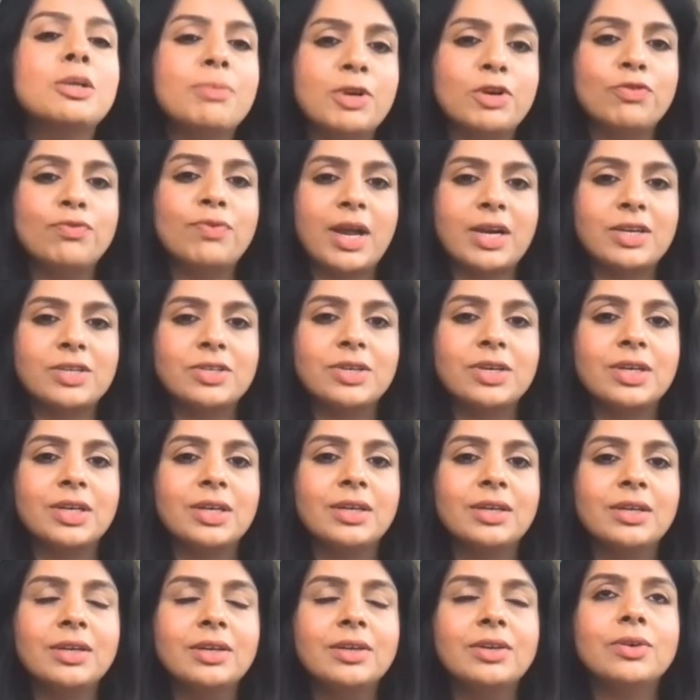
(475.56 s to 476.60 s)

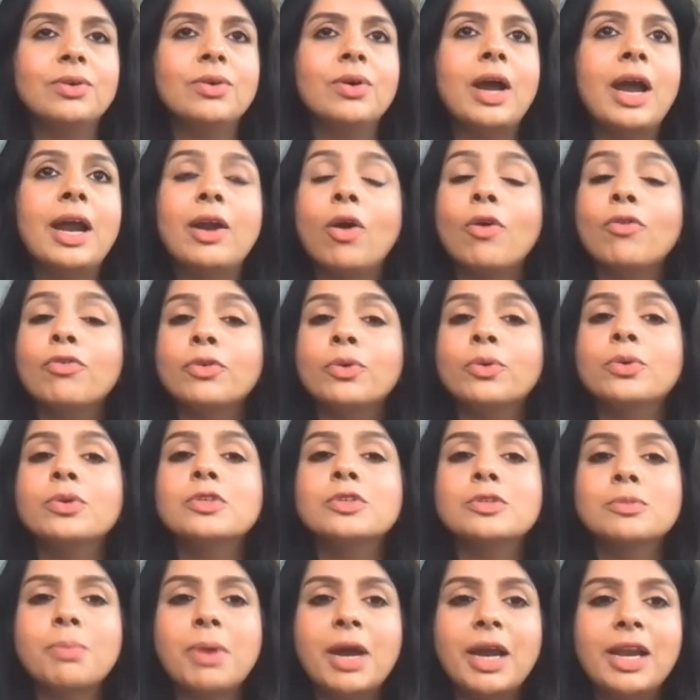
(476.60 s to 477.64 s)
manufacturing, you know, and of
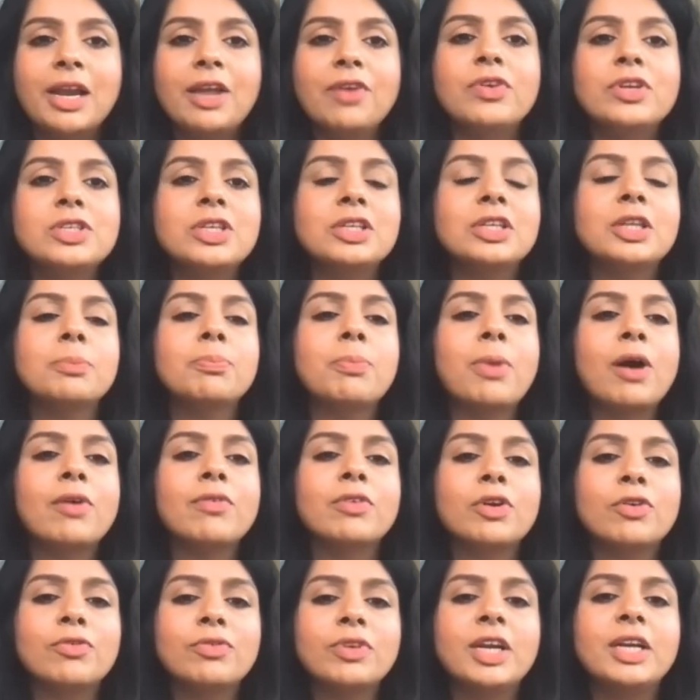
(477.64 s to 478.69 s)
course, by leveraging the
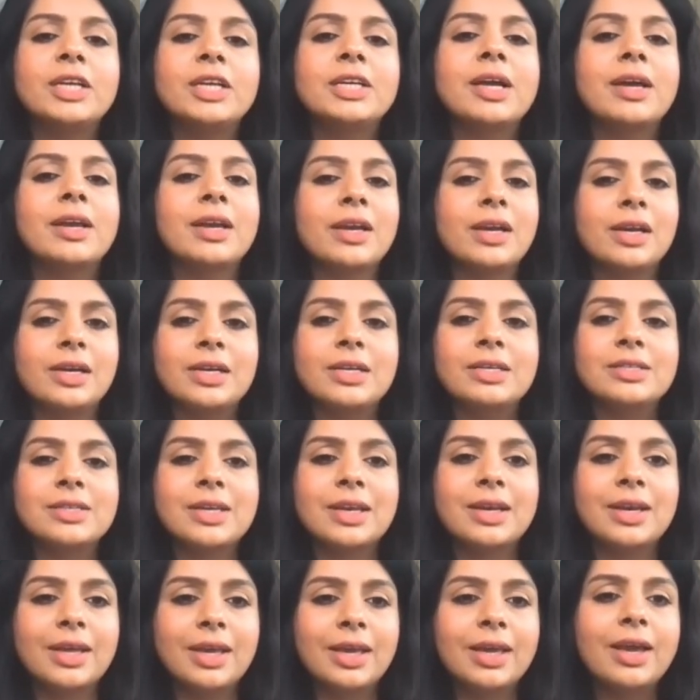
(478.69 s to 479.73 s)
power of data analytics
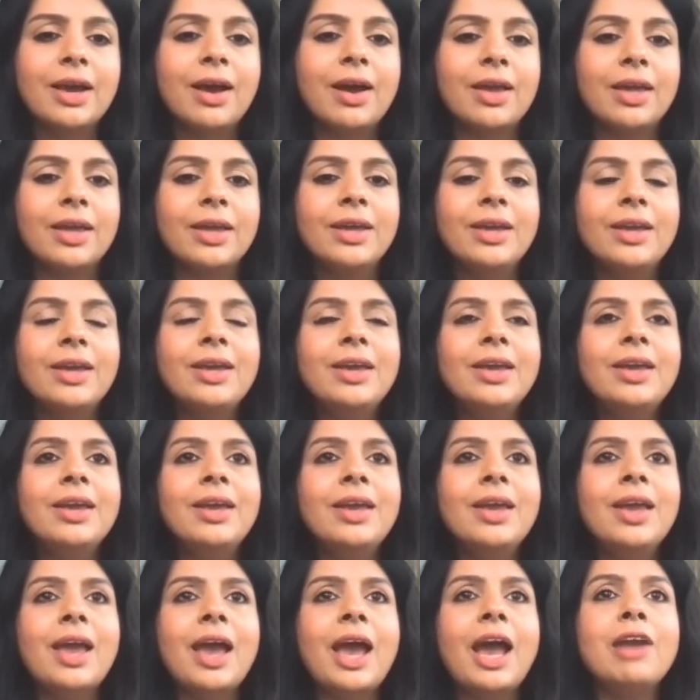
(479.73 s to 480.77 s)
and AI.
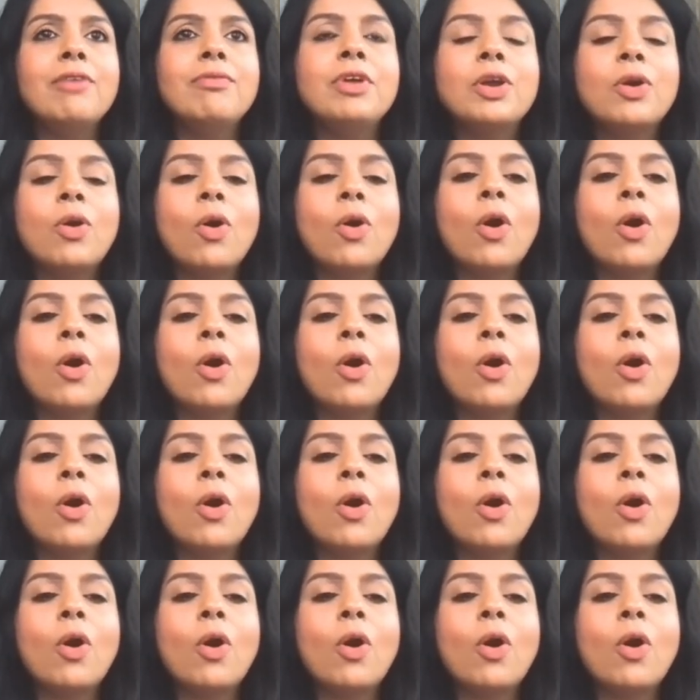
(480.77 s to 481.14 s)
And we